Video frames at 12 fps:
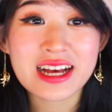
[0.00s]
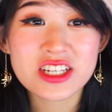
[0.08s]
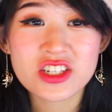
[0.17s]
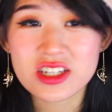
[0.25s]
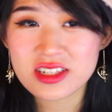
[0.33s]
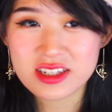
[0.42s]
I
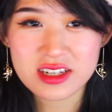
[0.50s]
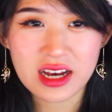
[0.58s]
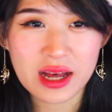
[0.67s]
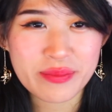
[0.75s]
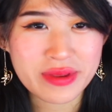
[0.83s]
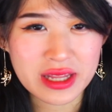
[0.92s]
just
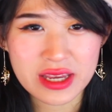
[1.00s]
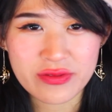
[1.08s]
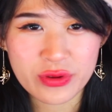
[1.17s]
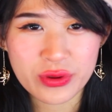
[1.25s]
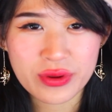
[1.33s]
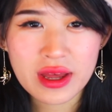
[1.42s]
can't
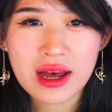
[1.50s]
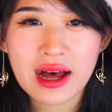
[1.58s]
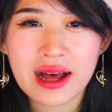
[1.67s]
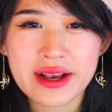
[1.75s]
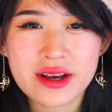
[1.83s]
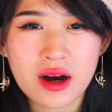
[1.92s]
believe you.
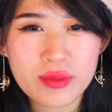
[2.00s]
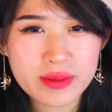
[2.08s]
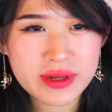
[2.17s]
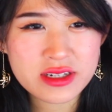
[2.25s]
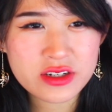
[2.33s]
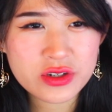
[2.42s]
I
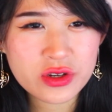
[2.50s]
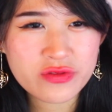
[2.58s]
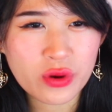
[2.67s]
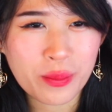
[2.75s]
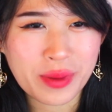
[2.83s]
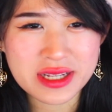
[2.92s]
complimented you
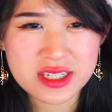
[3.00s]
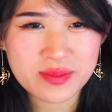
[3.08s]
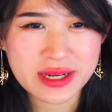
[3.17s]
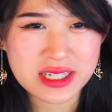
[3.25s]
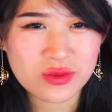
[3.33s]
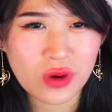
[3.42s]
for months
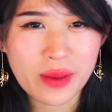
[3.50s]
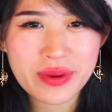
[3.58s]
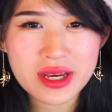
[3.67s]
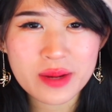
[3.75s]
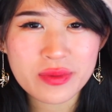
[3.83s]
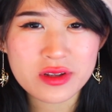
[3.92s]
by
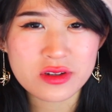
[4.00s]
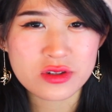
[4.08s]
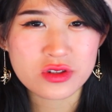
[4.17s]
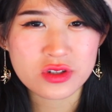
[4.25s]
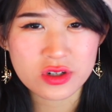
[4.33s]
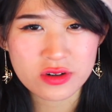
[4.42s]
swiping up on your
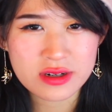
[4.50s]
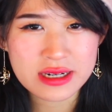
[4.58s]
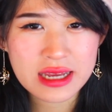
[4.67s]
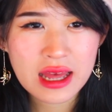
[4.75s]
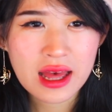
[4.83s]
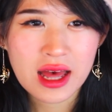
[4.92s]

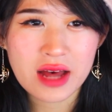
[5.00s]
story,